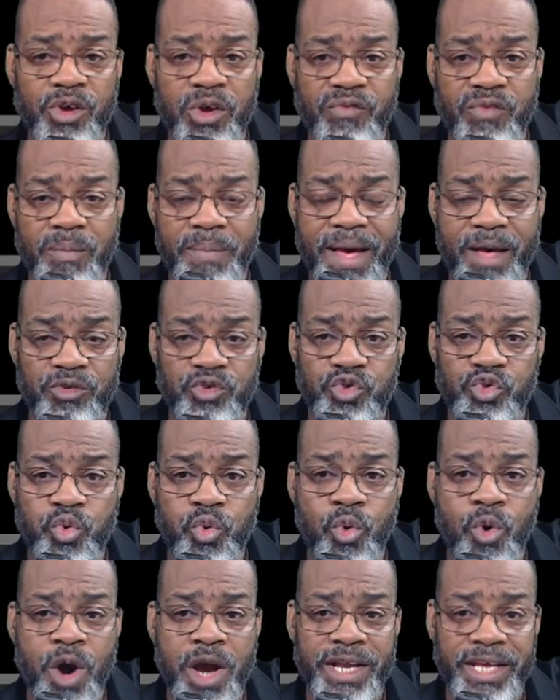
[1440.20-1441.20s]
of about
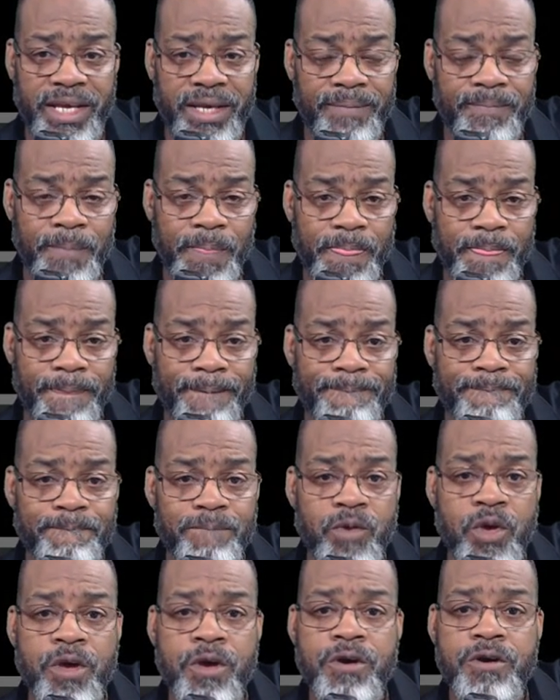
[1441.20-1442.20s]
20
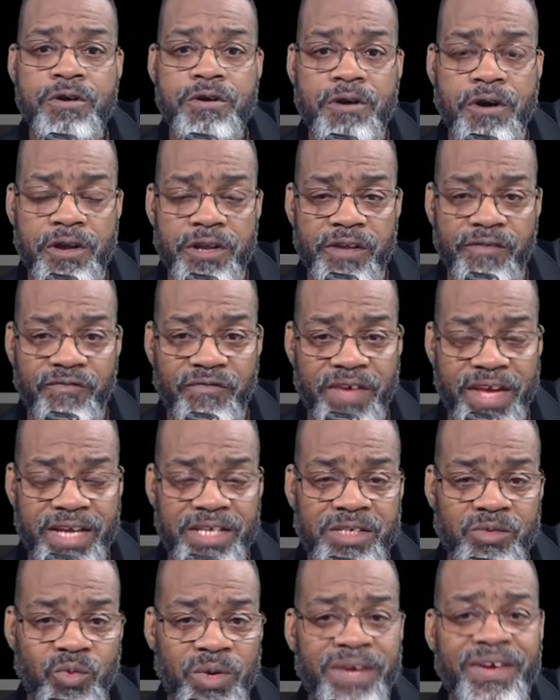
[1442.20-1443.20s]
on the
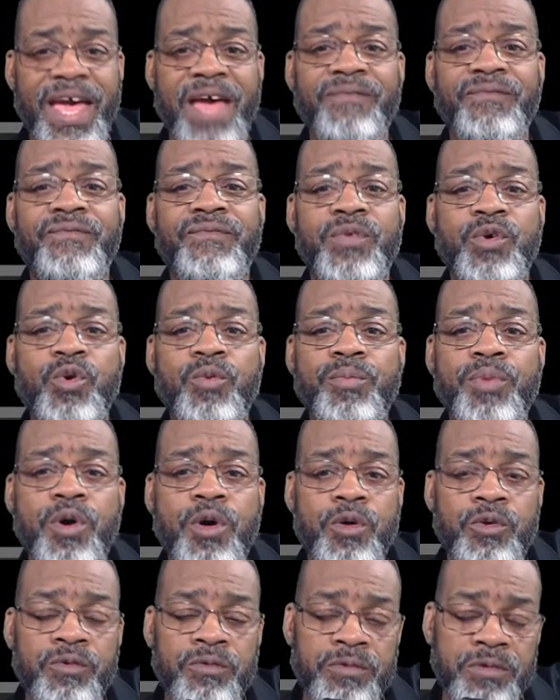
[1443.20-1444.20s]
VIX, we got full
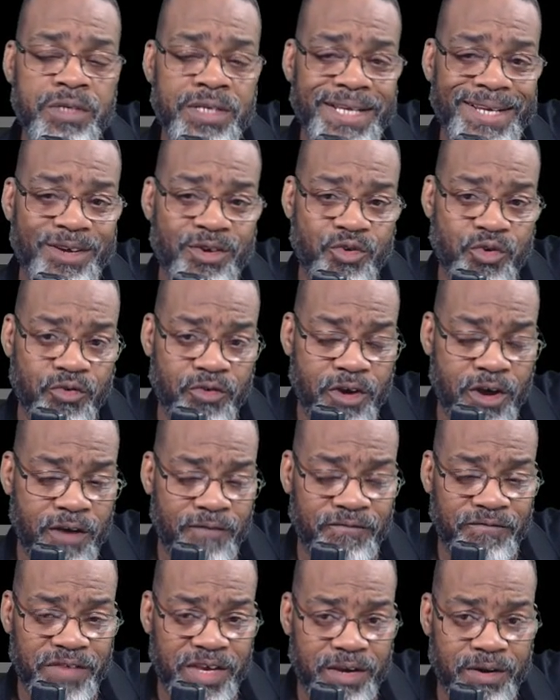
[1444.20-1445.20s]
blown uh,
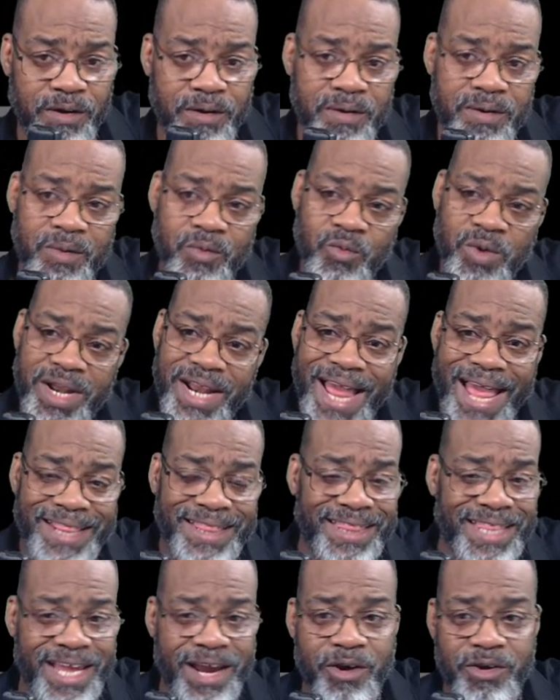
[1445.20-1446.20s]
fear. We're
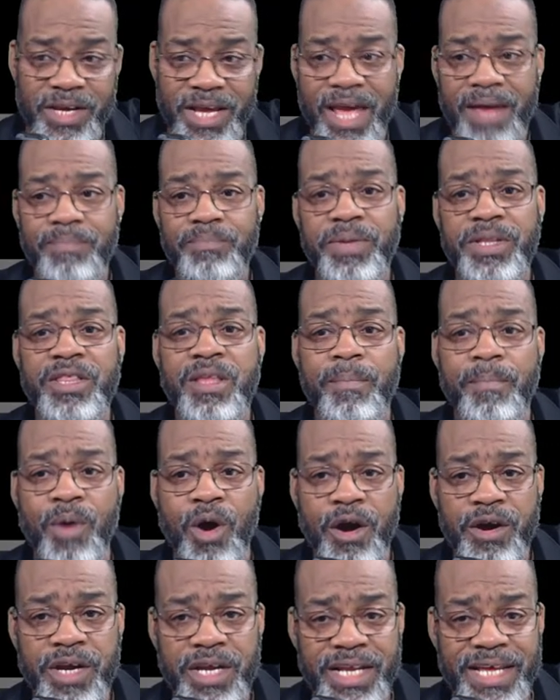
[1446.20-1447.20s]
not there yet, but the
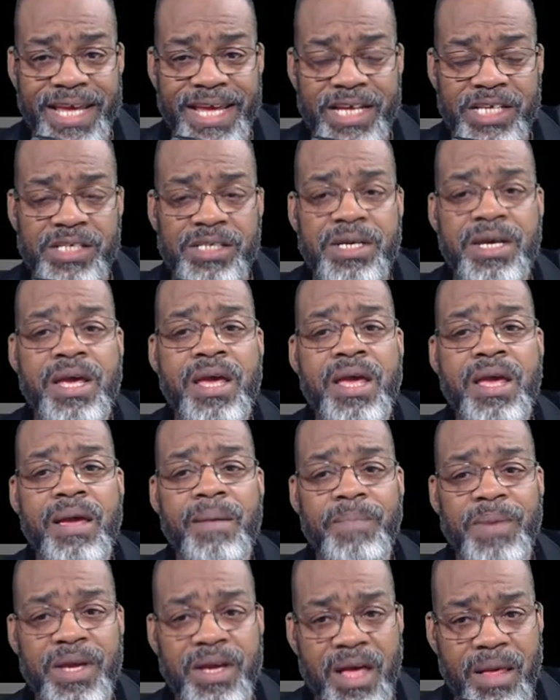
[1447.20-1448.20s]
market is
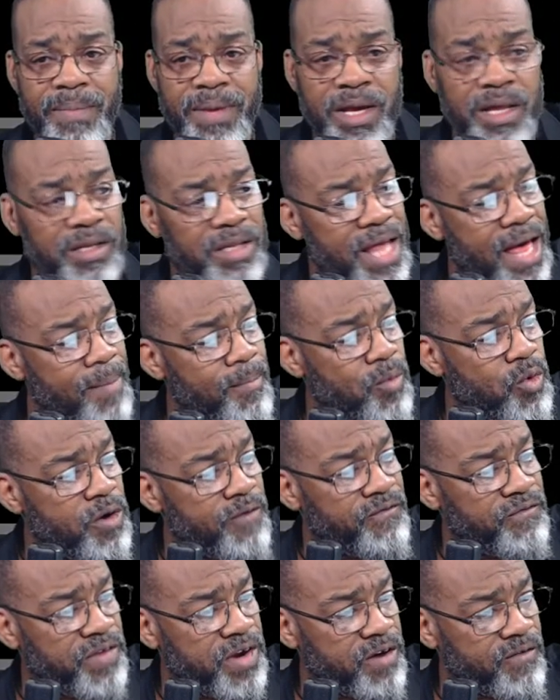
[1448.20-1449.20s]
becoming a lot more
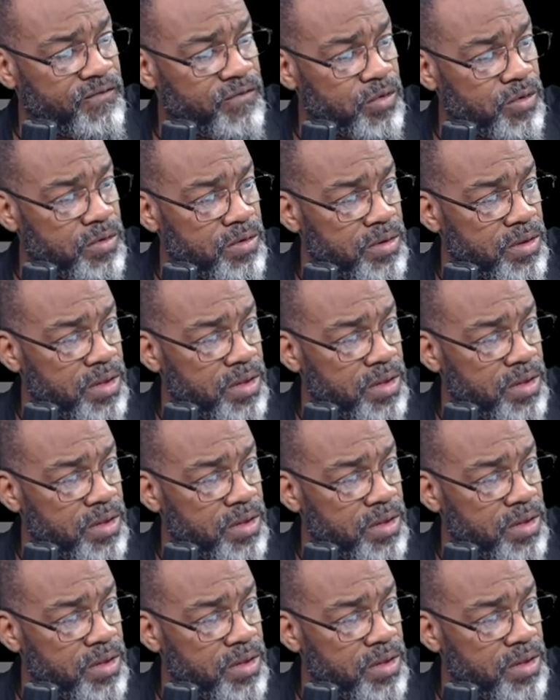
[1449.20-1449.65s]
fearful.